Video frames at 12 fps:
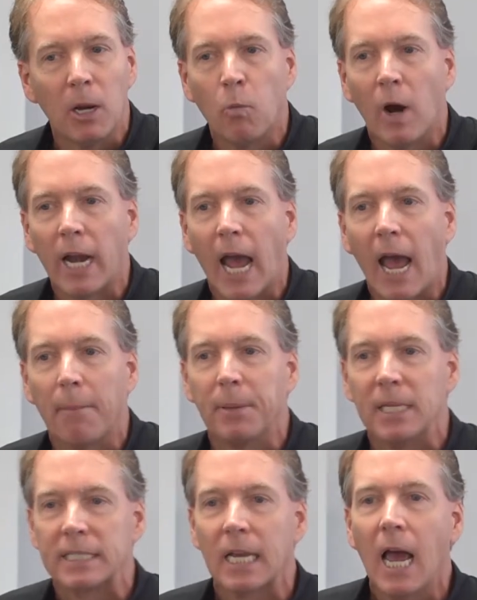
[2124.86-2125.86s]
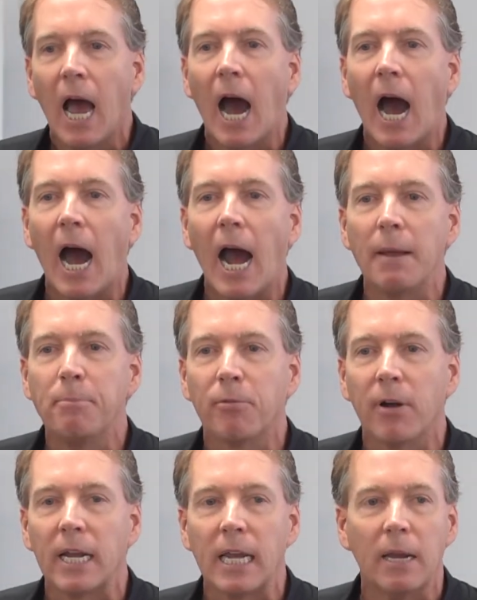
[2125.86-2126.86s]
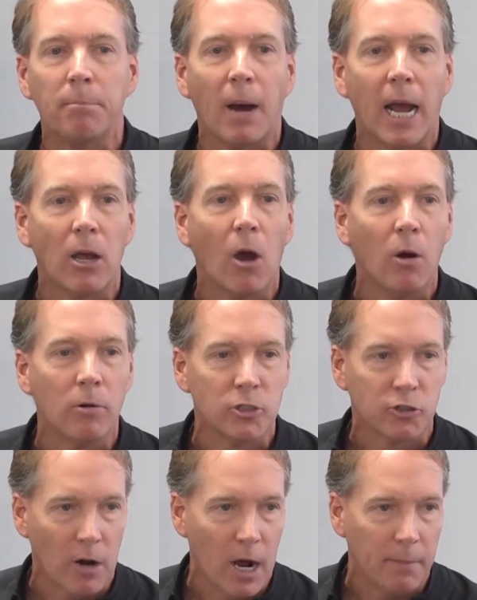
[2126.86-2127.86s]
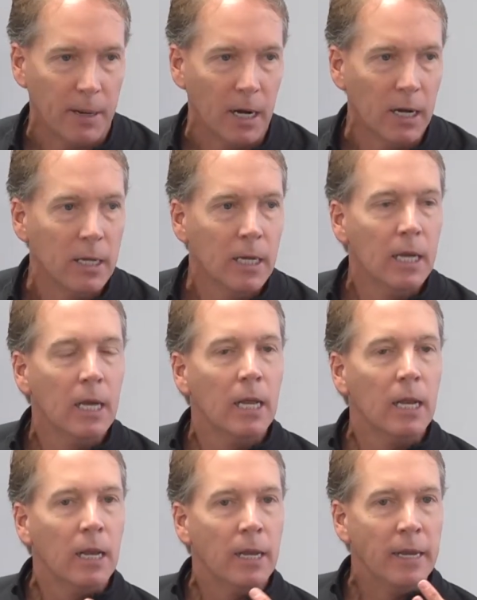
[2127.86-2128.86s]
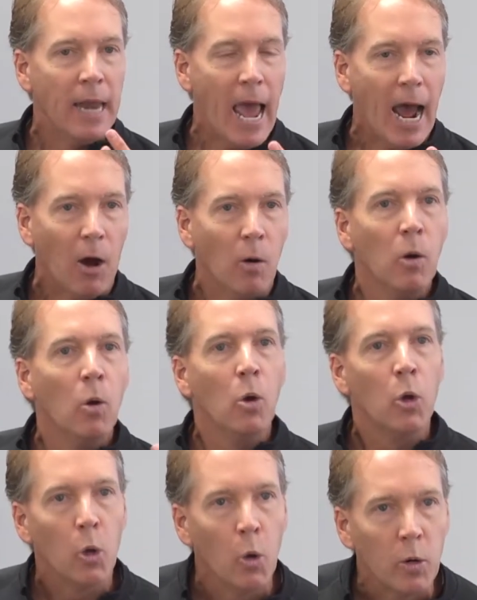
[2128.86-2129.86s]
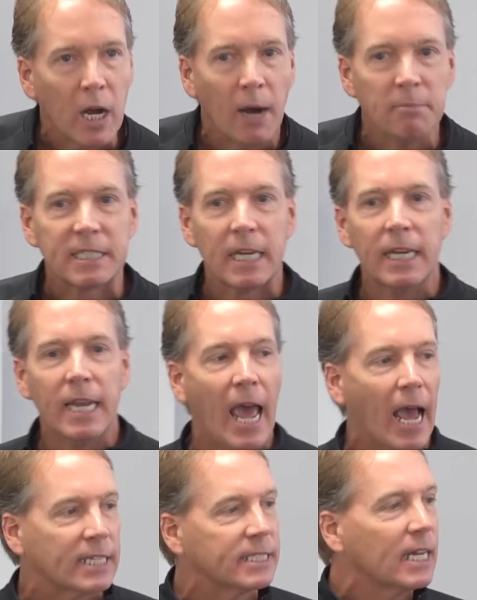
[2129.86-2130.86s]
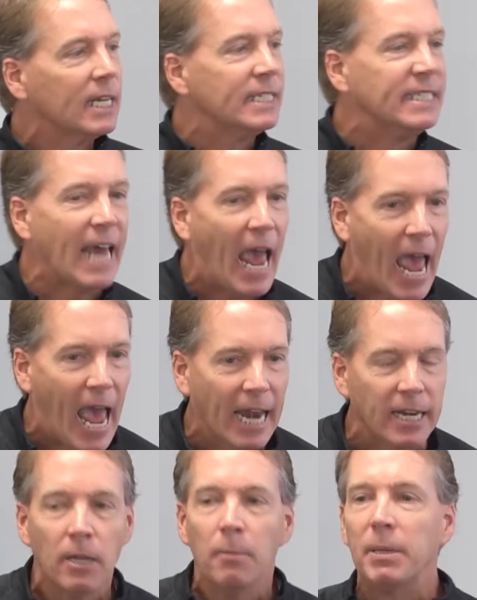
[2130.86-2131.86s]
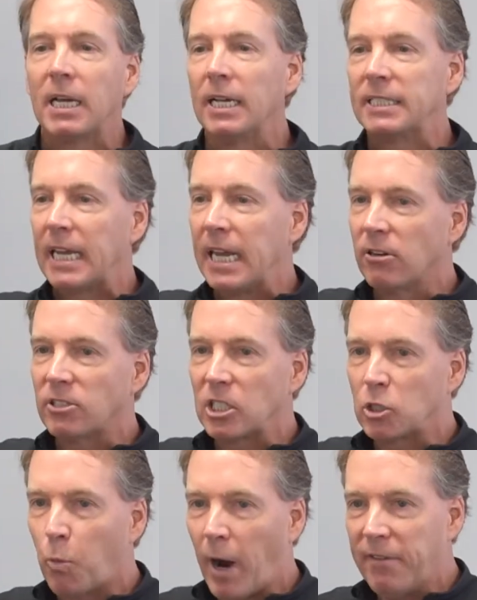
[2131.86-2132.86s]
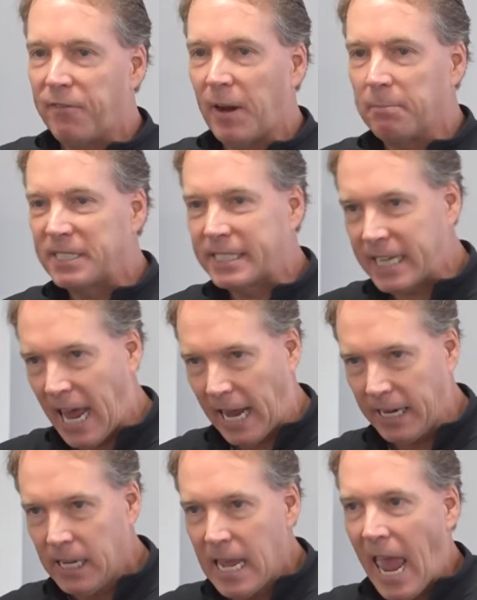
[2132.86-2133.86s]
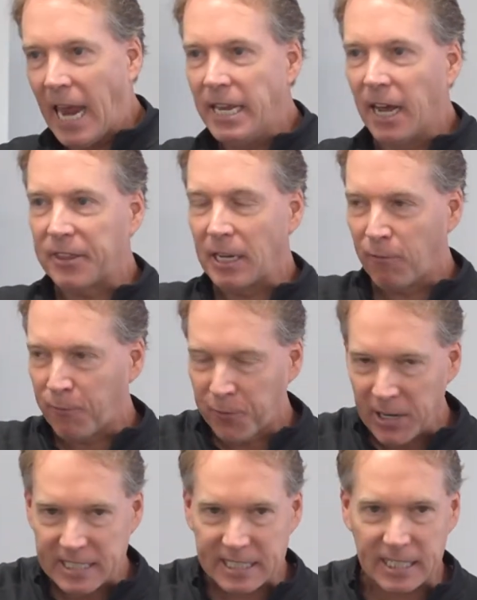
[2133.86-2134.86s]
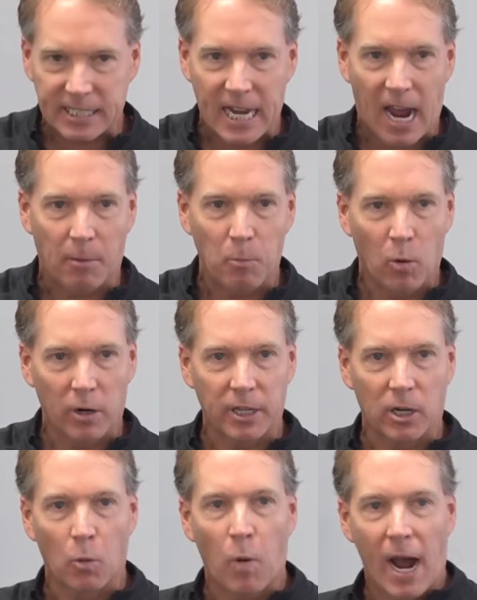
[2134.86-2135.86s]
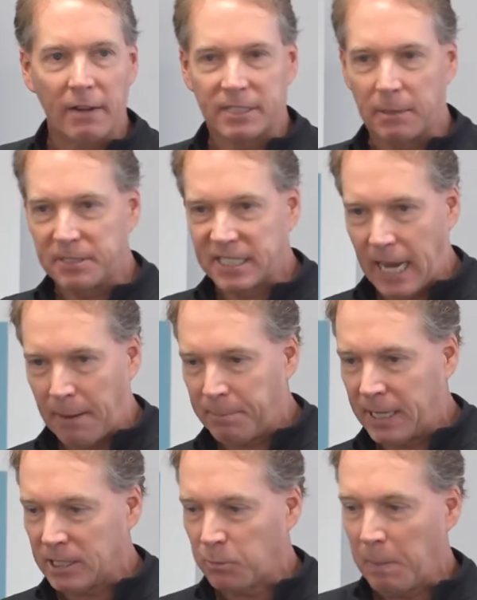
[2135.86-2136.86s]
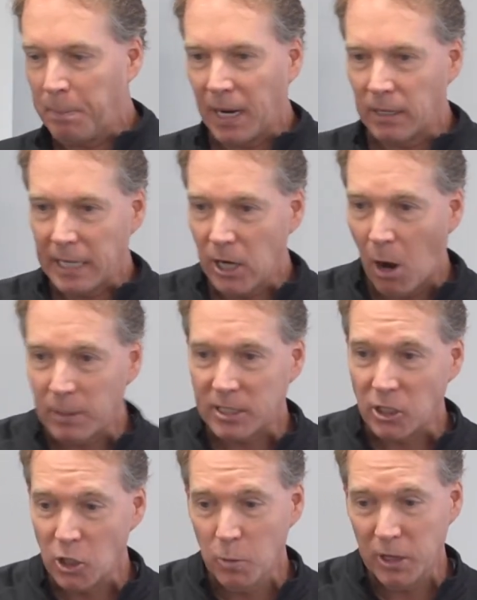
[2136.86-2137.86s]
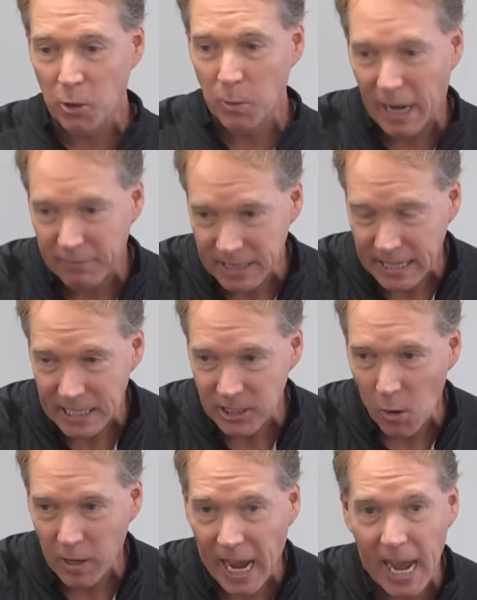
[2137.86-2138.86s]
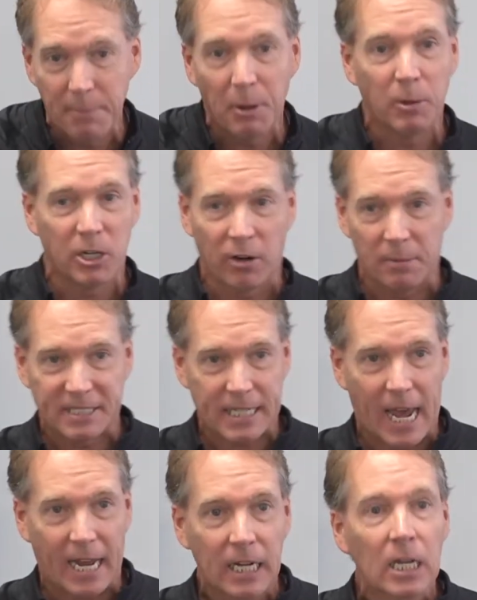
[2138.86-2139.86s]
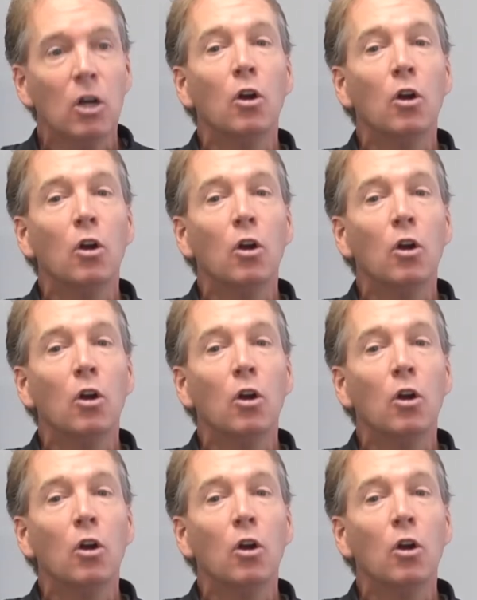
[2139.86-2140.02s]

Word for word: and what happens? I bring in my own drama. Now, who comes in next? Dad, because he hears his wife upset. And nothing freaks us out more than our wives upset, because we barely know what to do with you when everything's okay, but when you're upset,